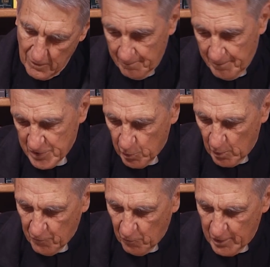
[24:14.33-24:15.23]
On page
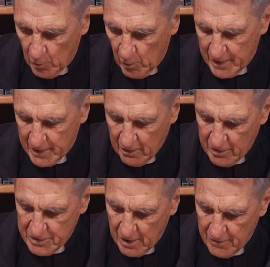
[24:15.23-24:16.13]
141, he
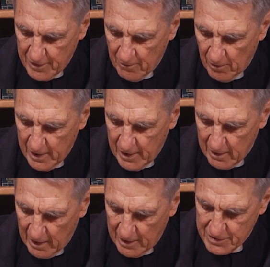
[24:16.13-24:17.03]
carries that theme on
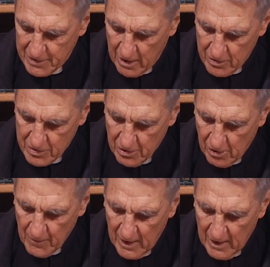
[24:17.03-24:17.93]
8 lines down or
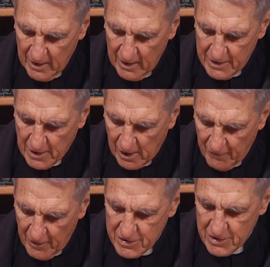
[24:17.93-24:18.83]
so.
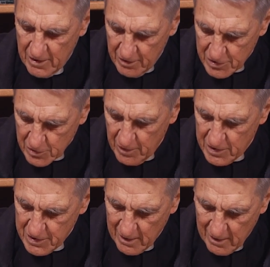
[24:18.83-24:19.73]
Salvation history
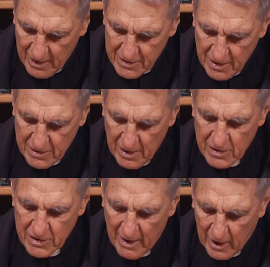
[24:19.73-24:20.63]
is seen less as a
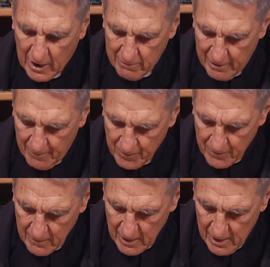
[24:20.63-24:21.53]
sacrament
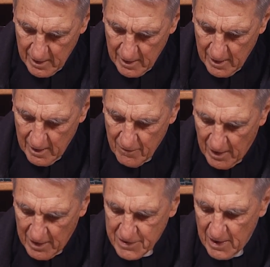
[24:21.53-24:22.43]

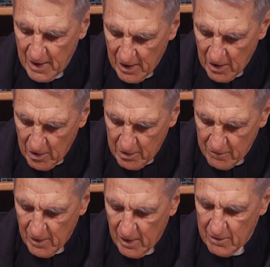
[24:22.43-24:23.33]
than as a
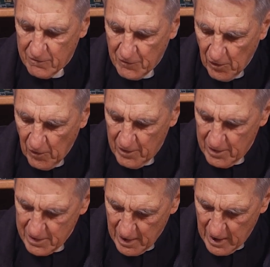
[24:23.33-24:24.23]
narrative unfolded
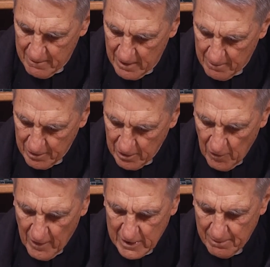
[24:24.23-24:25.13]
in time. And
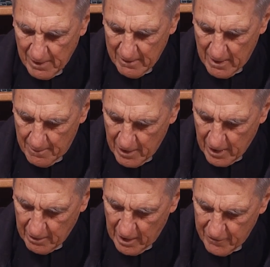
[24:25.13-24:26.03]
below that, the bottom of that
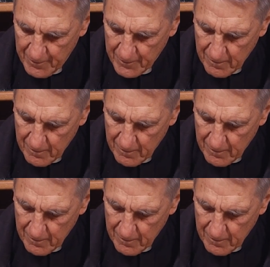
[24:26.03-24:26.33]
paragraph,